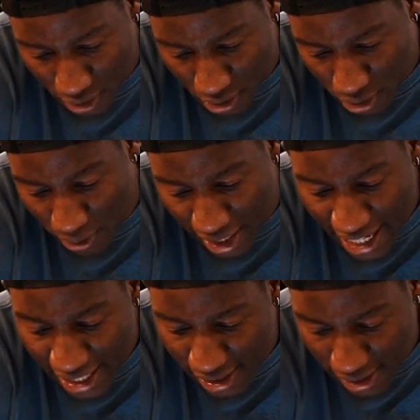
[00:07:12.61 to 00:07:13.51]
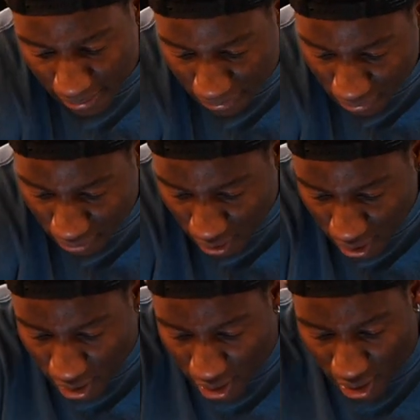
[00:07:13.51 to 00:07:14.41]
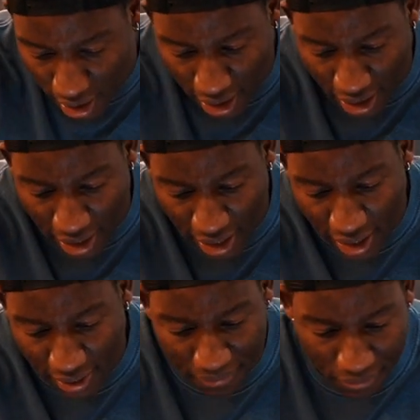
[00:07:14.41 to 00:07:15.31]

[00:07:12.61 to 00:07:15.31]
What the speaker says: So LISS, low